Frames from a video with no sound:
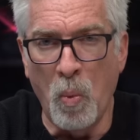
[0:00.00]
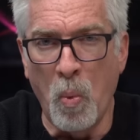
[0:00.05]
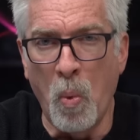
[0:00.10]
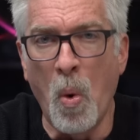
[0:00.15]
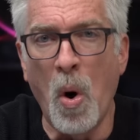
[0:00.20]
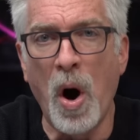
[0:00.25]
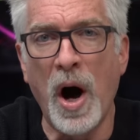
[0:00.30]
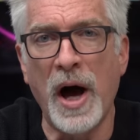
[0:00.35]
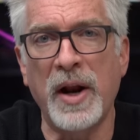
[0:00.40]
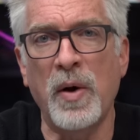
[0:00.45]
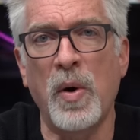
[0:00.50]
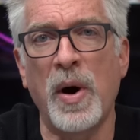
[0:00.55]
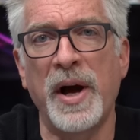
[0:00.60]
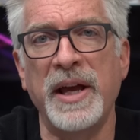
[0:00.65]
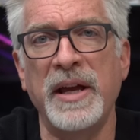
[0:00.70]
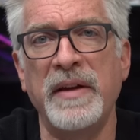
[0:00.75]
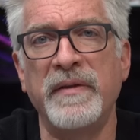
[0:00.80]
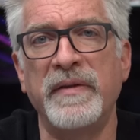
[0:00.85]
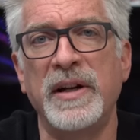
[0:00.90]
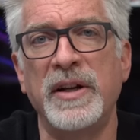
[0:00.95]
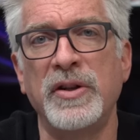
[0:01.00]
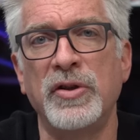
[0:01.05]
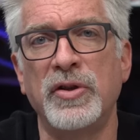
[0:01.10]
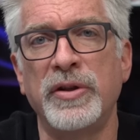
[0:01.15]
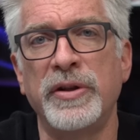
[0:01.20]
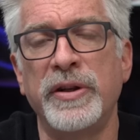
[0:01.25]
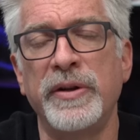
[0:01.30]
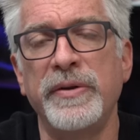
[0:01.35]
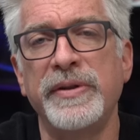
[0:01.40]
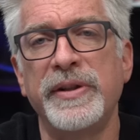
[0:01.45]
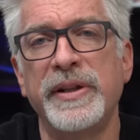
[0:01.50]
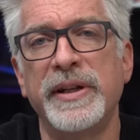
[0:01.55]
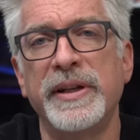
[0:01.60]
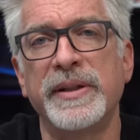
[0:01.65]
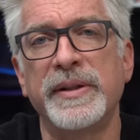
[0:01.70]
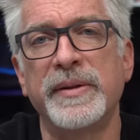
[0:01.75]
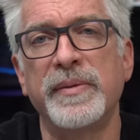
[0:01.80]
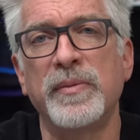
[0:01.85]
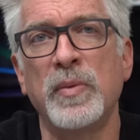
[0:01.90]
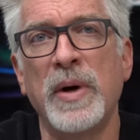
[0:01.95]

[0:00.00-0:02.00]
Why do I even introduce this?